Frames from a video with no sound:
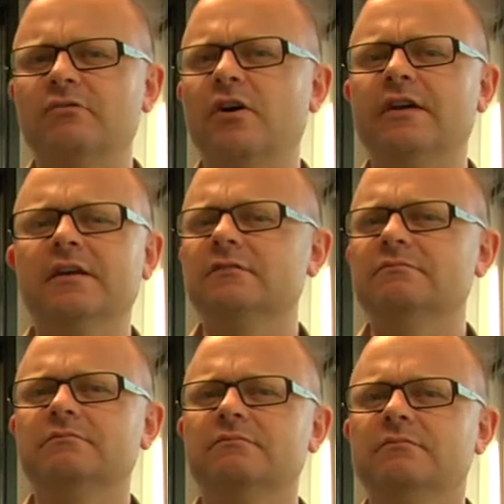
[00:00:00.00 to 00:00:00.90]
write it.
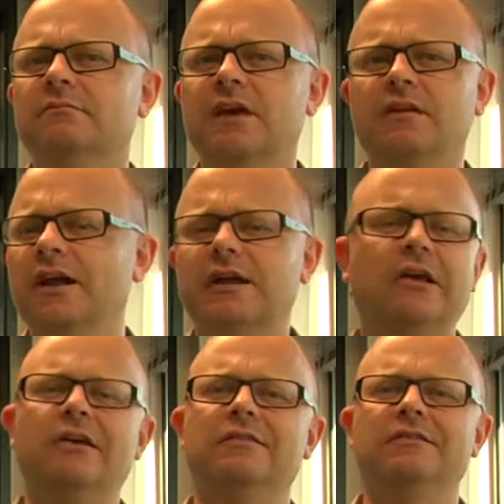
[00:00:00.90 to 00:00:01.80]
I don't
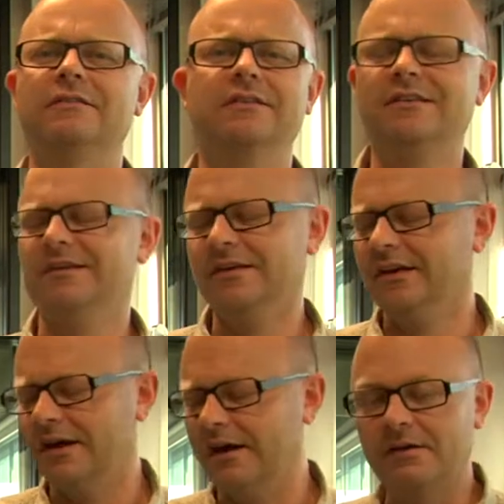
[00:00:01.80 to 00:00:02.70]

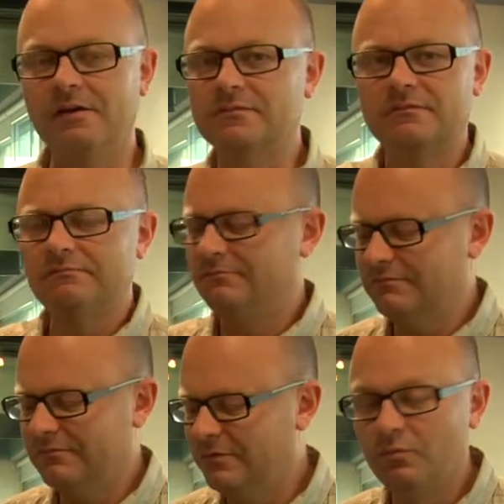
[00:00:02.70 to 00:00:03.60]
know.
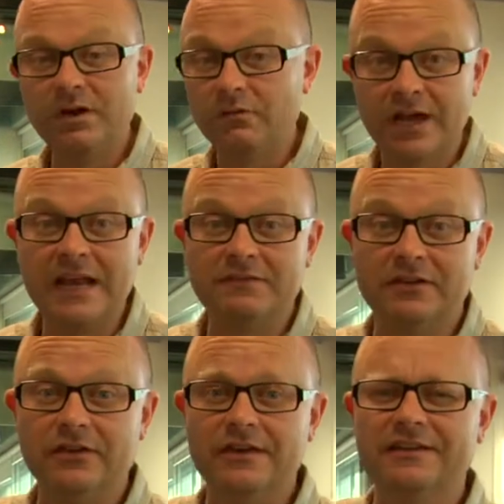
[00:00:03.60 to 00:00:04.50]
We're going to have to
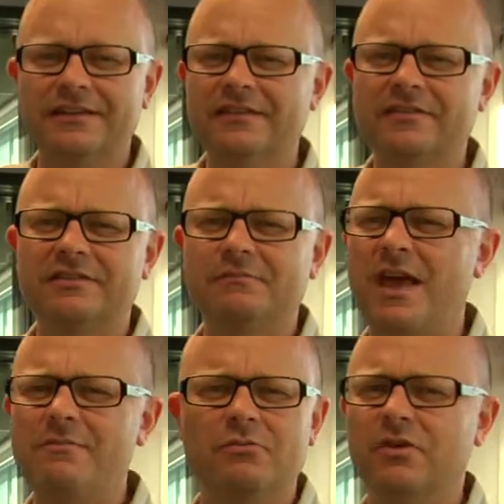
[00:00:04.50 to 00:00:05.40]
look into this.
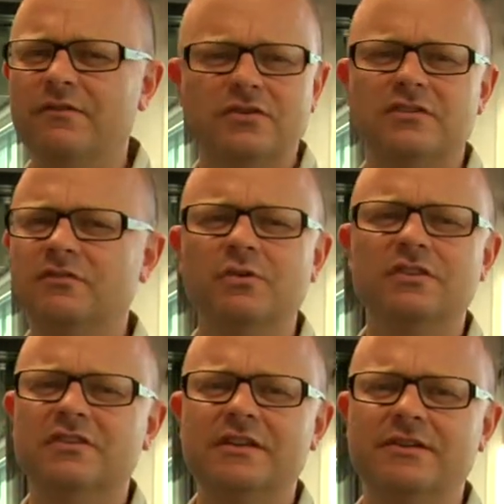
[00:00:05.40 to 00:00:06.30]
Maybe we'll
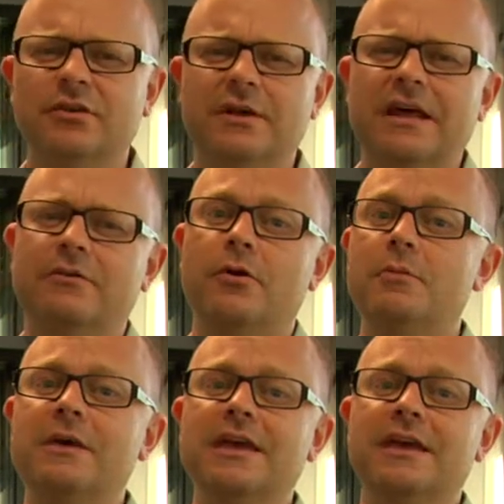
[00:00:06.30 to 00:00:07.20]
just never do another
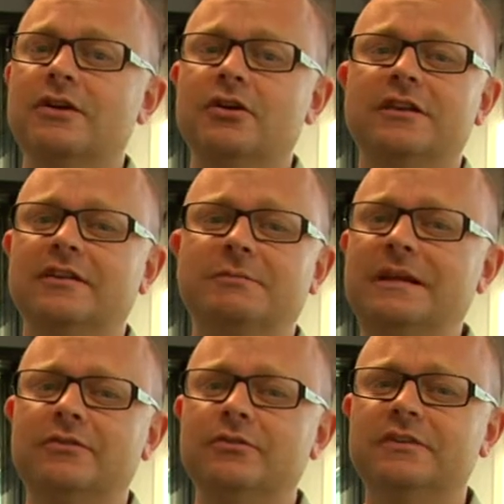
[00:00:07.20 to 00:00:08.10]
OB. It could just be
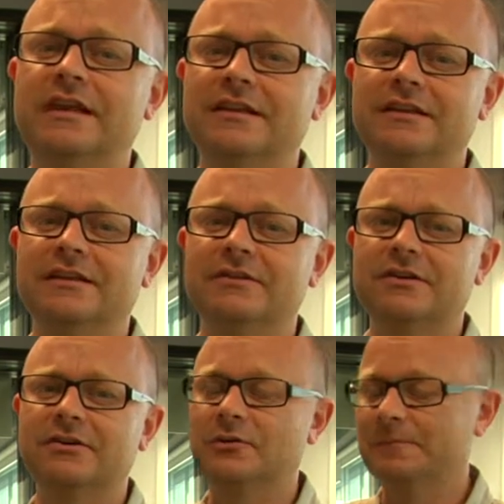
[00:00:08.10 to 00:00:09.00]
too technically
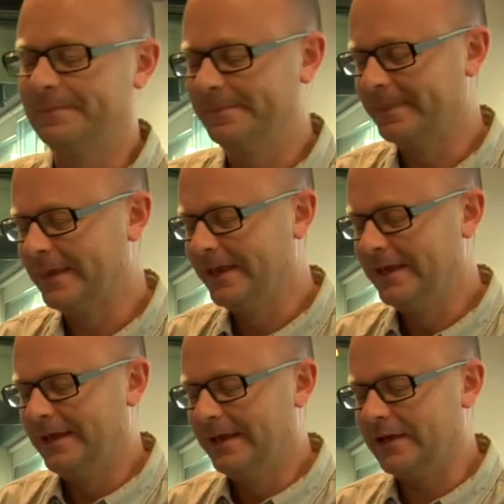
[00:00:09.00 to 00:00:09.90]
difficult,
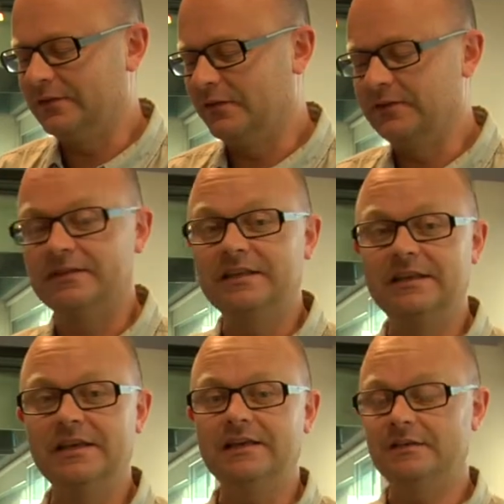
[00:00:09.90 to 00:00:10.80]
because obviously,
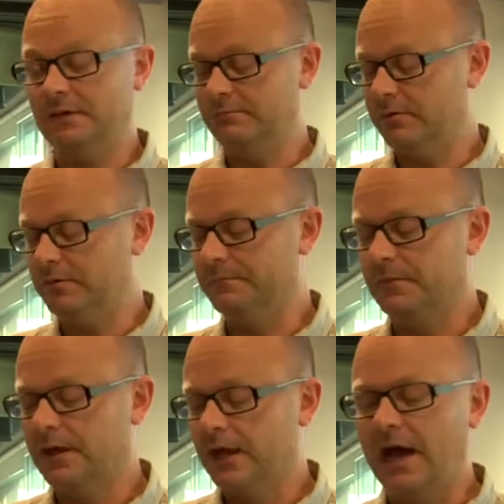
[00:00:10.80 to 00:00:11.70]
that's a big problem.
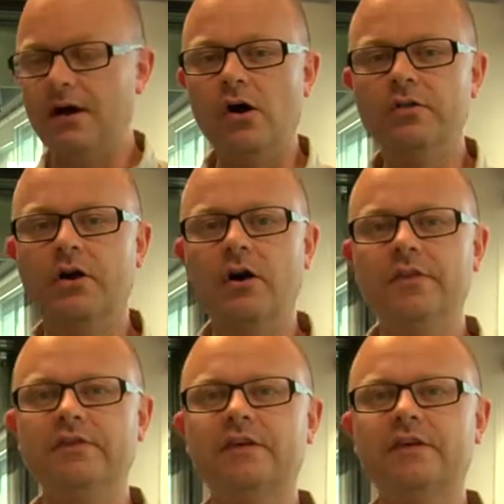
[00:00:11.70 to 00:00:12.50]
On the